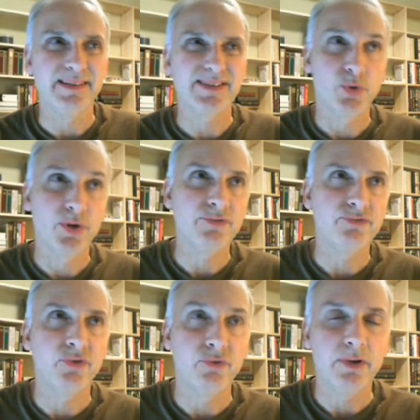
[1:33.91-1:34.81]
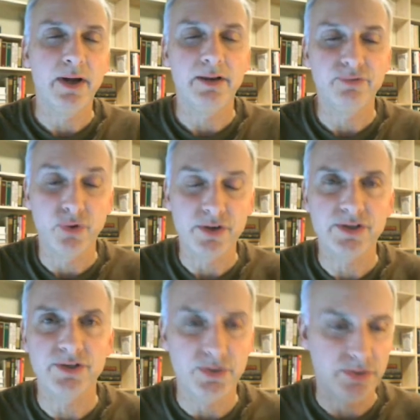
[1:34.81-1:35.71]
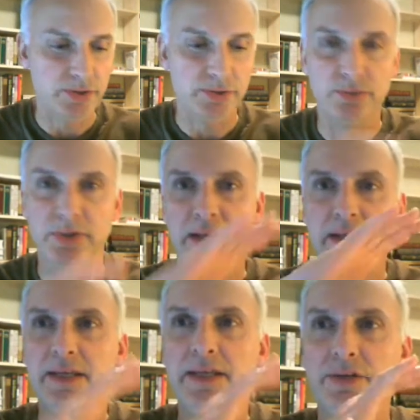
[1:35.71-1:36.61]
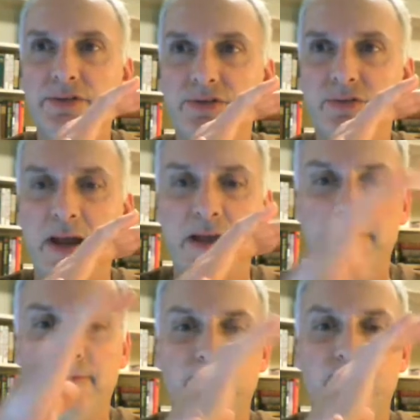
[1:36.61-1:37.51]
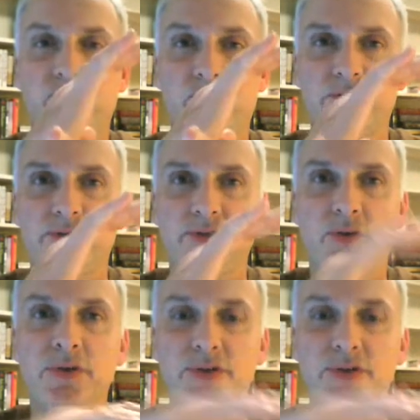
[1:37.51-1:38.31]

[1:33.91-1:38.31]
sort of forces you to heel strike first. So